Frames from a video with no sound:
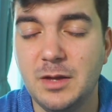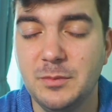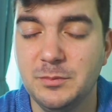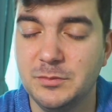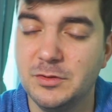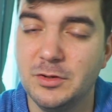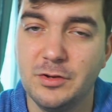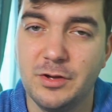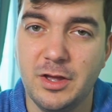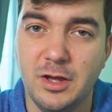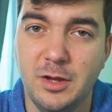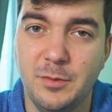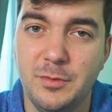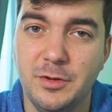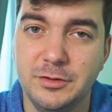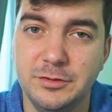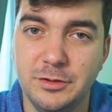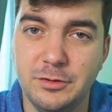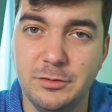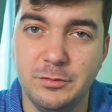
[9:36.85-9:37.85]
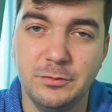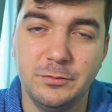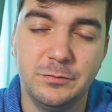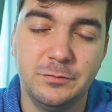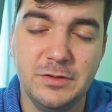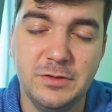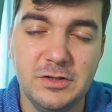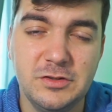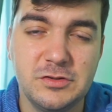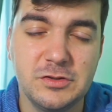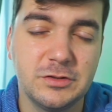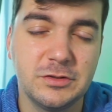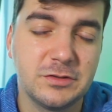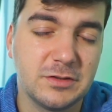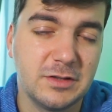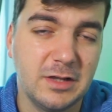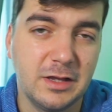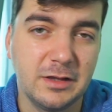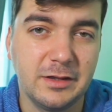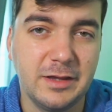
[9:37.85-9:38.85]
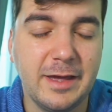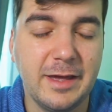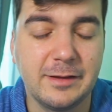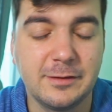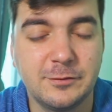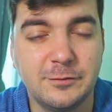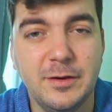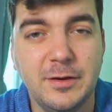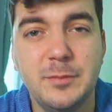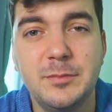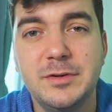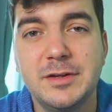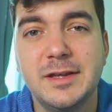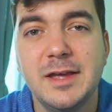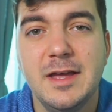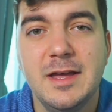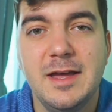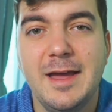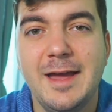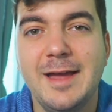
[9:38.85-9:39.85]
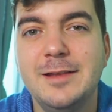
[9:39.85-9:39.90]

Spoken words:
I'm talking about the new features like X Fabric,